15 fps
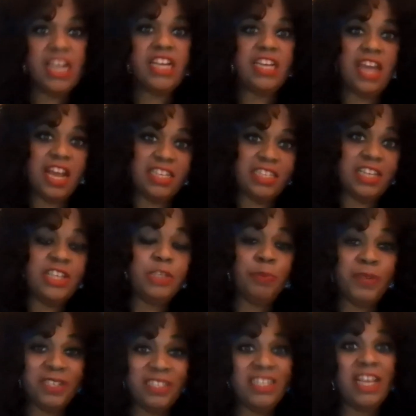Yes, he's
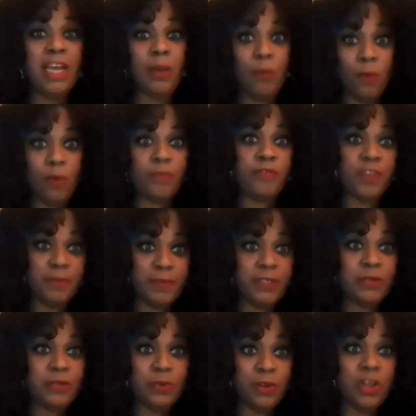been saying world
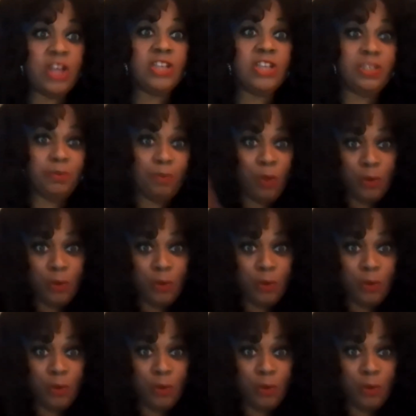famous goulash and